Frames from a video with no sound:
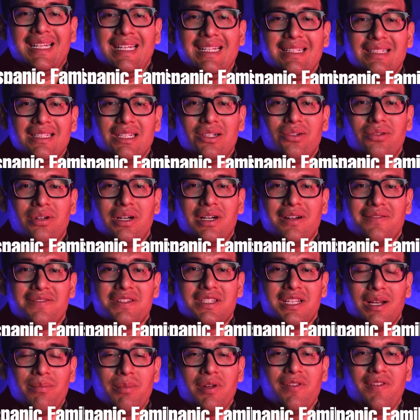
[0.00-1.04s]
detail of
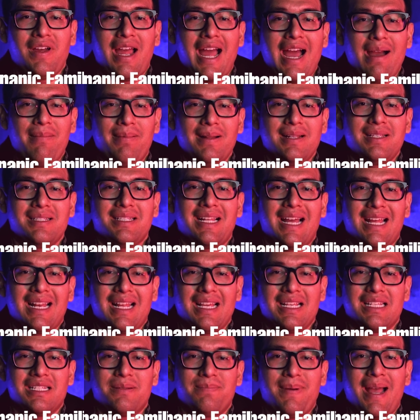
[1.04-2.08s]
some of the habits that
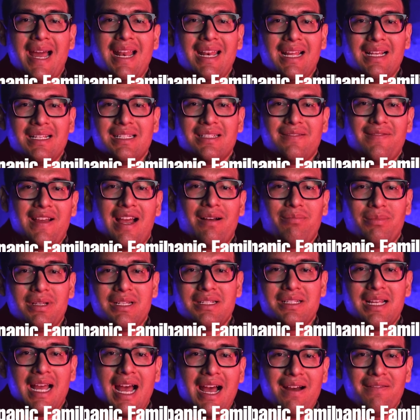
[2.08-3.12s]
Hispanic
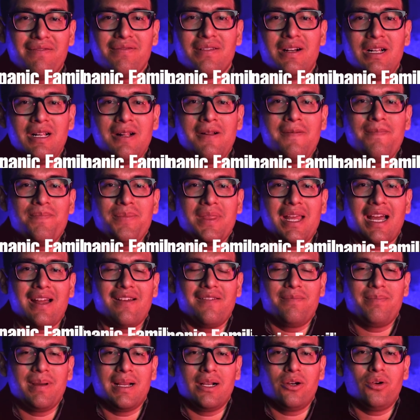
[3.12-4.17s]
families have that
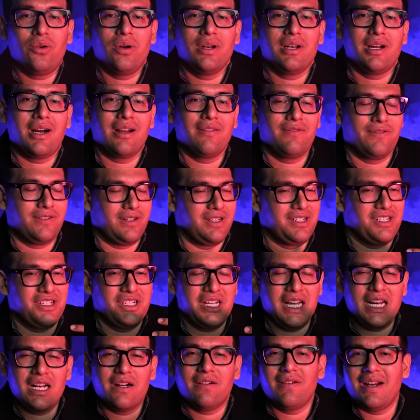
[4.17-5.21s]
have been going on for
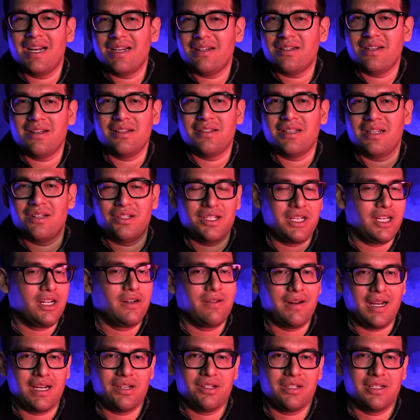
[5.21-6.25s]
generations and
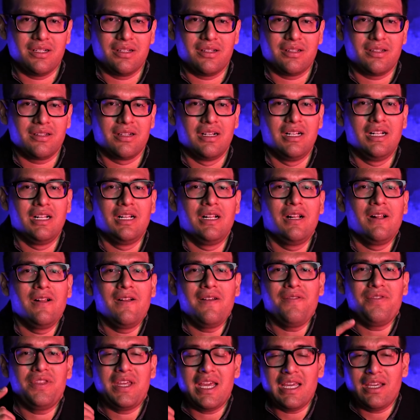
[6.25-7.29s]
generations.
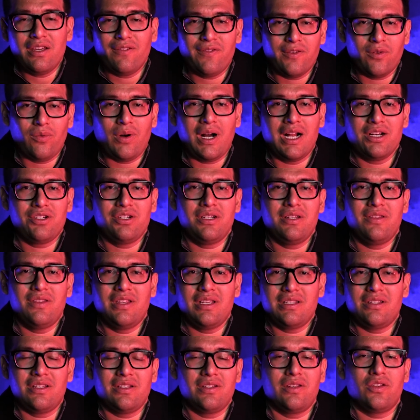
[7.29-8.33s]
Thank you for watching.
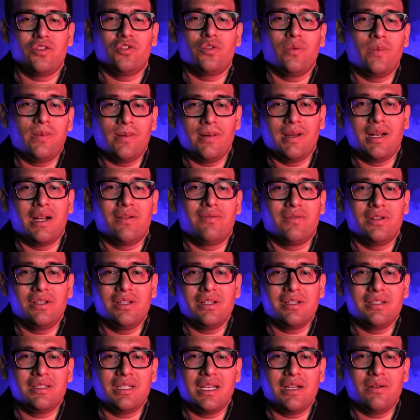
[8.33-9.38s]
This is the Superman of
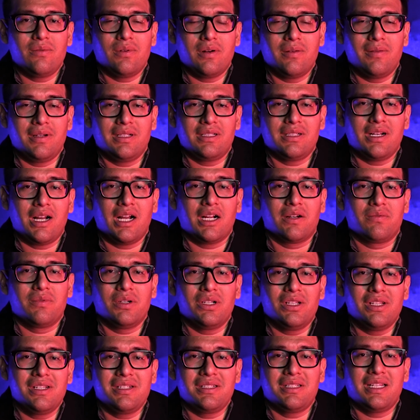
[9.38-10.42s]
Real Estate, where we talk
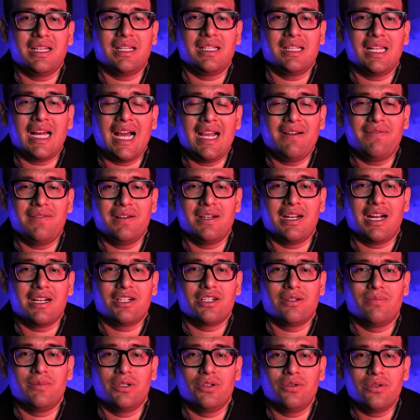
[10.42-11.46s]
real estate, life, and
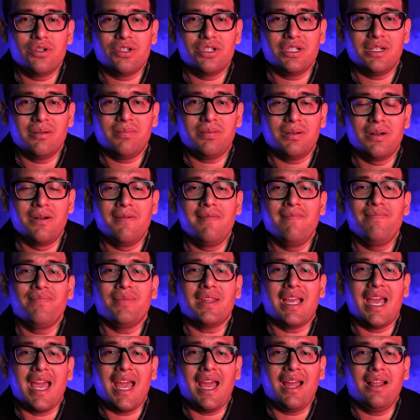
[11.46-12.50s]
entrepreneurship.
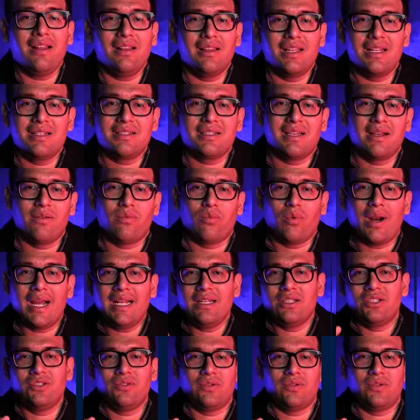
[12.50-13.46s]
And let's get right